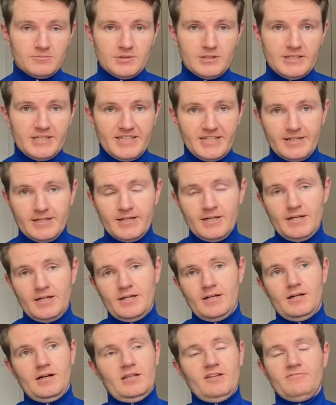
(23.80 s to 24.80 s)
yet.
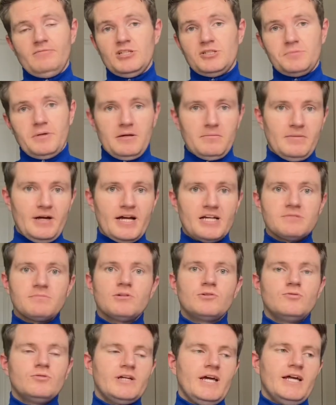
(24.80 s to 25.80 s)
I love my Springbanks, my
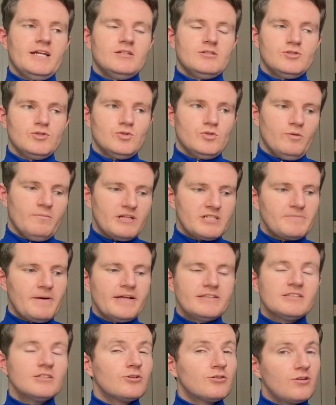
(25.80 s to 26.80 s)
Kilkerrins, so I'm
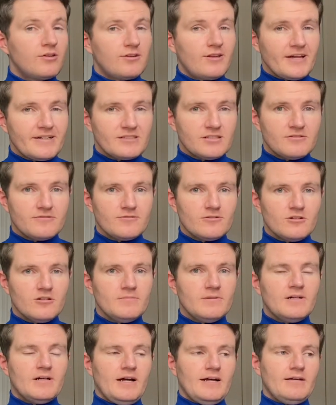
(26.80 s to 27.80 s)
expecting good things from
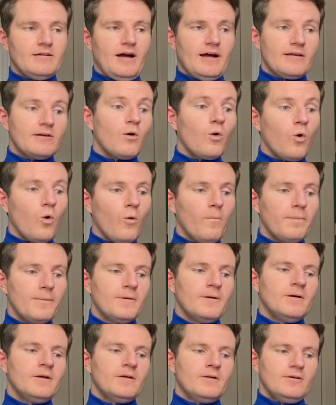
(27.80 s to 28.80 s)
it. I hope.
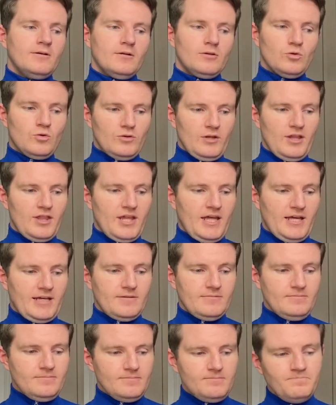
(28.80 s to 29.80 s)
The only
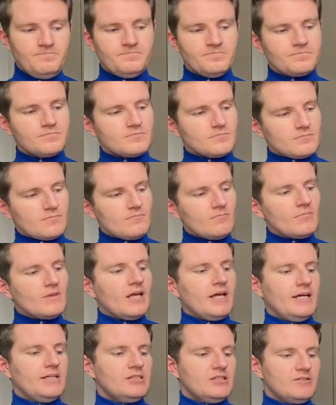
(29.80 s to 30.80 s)
thing.
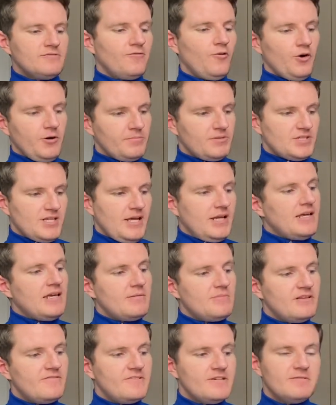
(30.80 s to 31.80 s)
As it's 40%
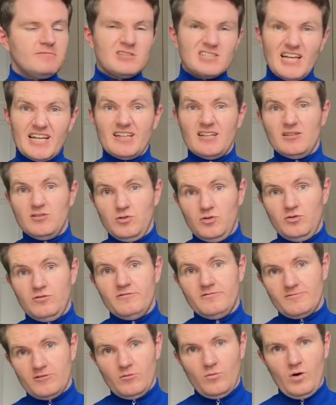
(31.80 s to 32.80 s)
ABV, slightly low
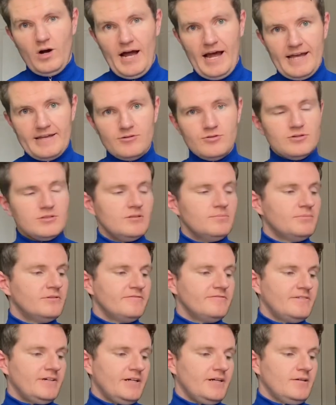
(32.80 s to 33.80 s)
for what I usually
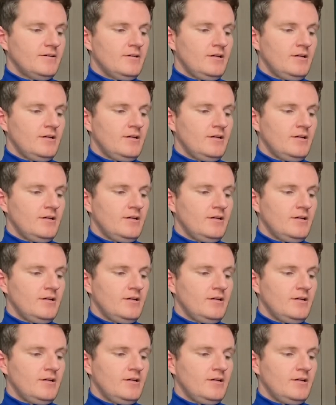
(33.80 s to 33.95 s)
prefer.